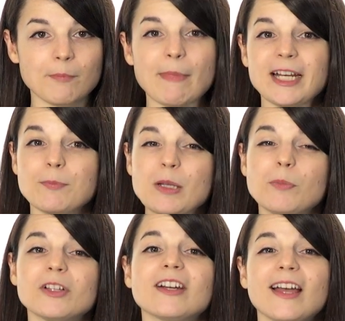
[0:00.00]
Many
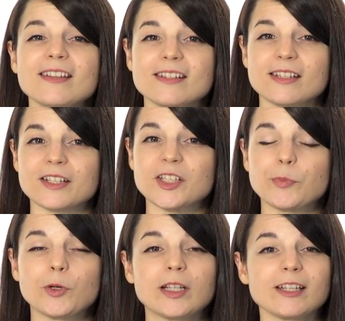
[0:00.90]
people are hesitant to
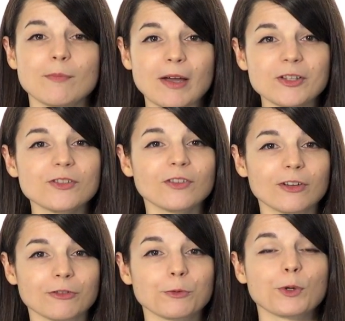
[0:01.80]
put in the amount of
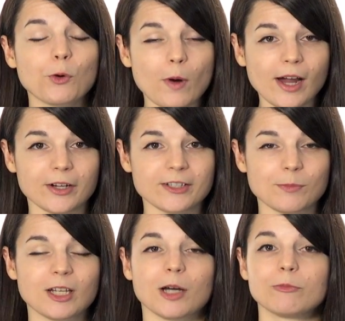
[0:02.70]
effort required to
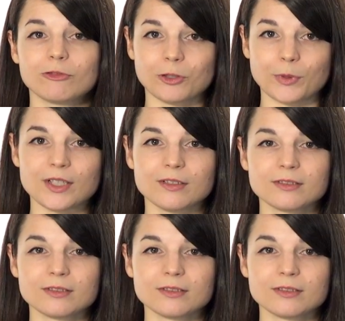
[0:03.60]
become fluent.